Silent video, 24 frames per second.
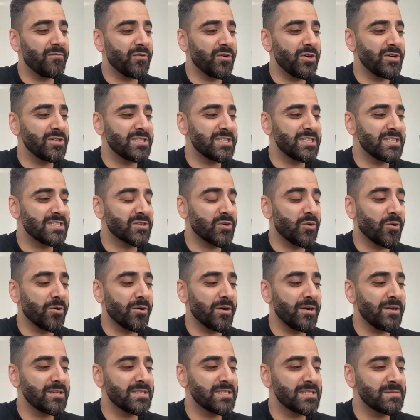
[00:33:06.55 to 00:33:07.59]
verses,
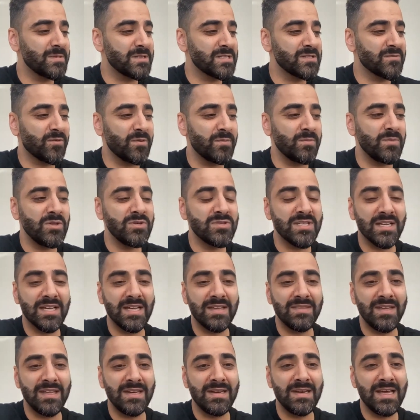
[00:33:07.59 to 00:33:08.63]
chorus, especially for
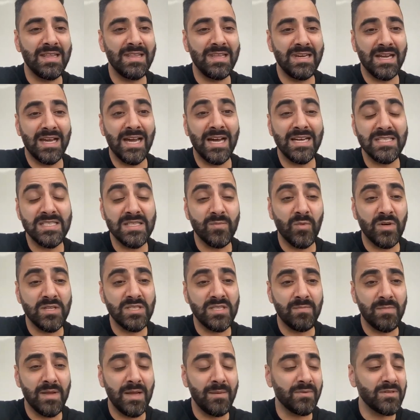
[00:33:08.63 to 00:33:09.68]
music, and then a custom
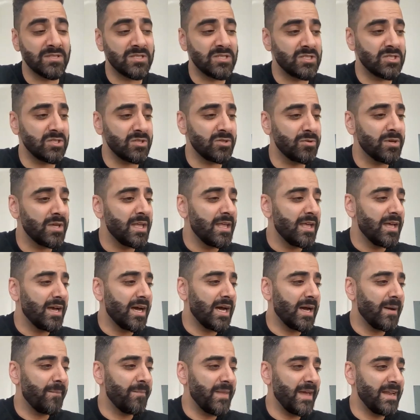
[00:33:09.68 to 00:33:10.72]
one to be able to do
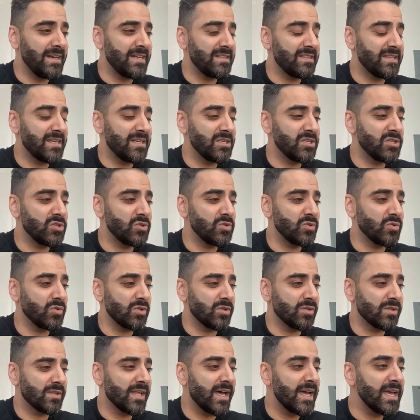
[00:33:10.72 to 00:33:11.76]
anything
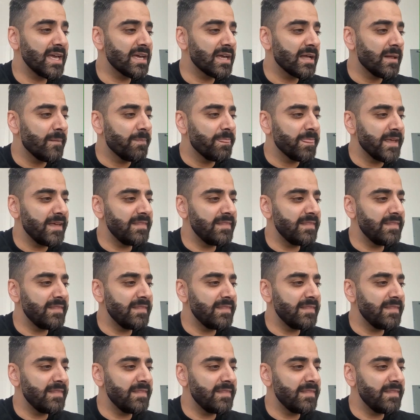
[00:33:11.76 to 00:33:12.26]
you like.